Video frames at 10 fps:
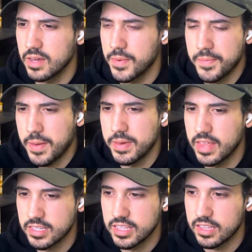I mean, maybe
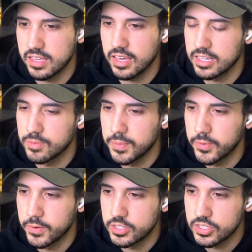that's not the case. Maybe
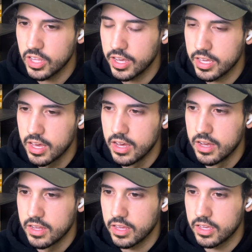we're just like
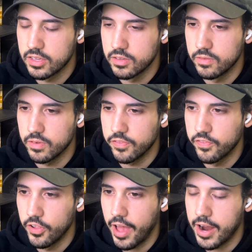a
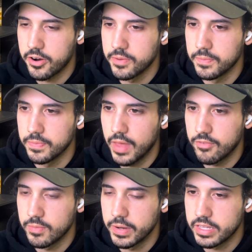full harem,
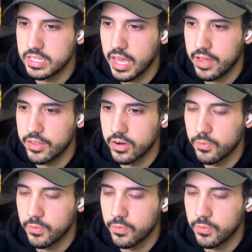everybody together.